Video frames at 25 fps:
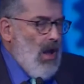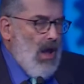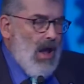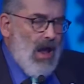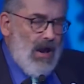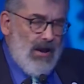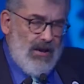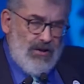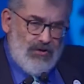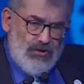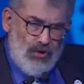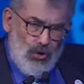
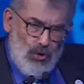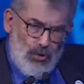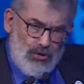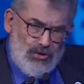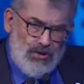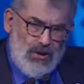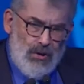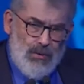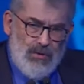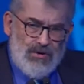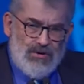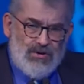And it's
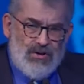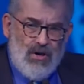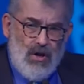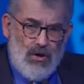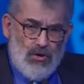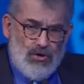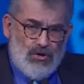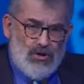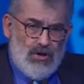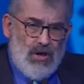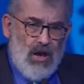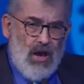also
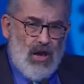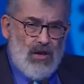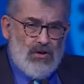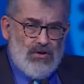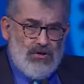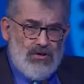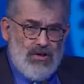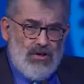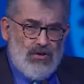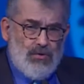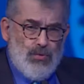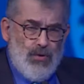
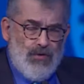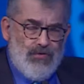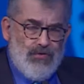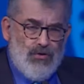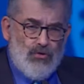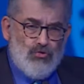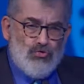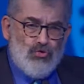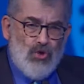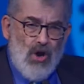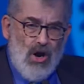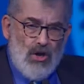associated with
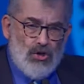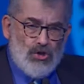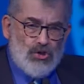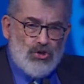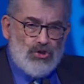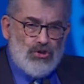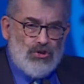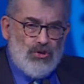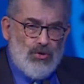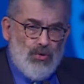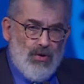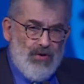the
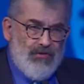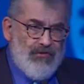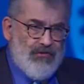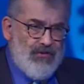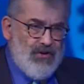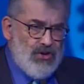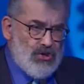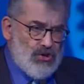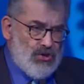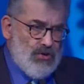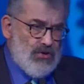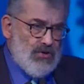rush to
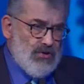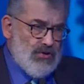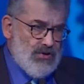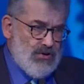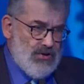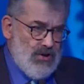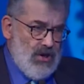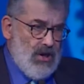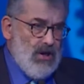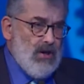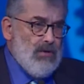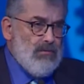
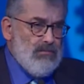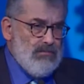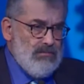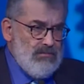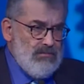efficiency,